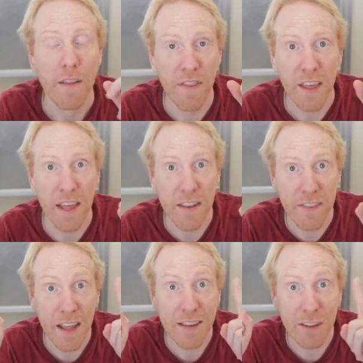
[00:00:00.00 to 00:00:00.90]

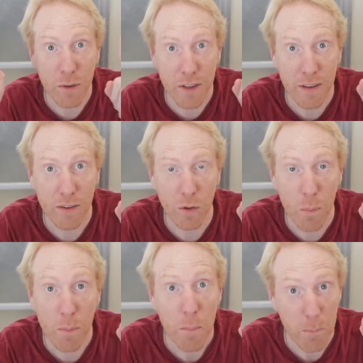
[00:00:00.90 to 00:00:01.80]
then the
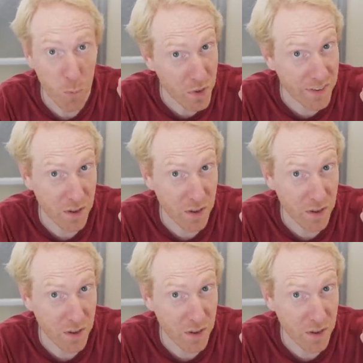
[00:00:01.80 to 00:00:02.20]
telescope with